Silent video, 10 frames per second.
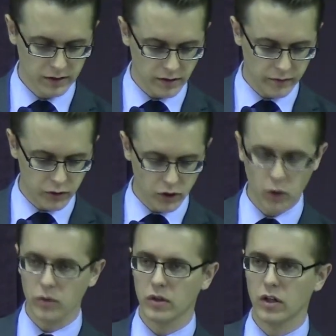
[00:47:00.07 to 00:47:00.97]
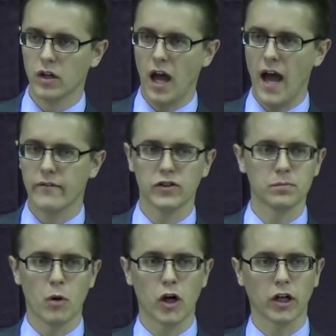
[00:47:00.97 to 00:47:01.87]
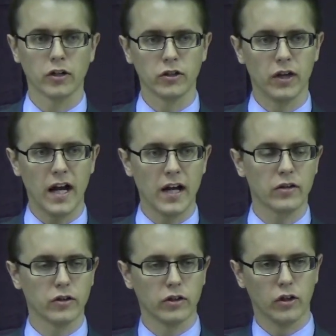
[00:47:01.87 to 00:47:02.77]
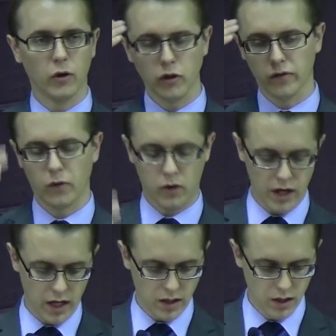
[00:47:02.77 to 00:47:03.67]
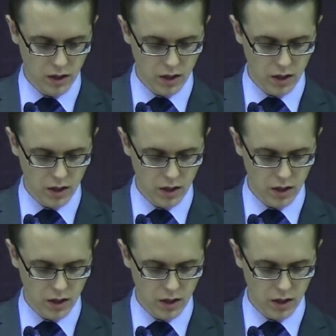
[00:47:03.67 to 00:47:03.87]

Because if you don't have this mark on your hand or your, or your forehead,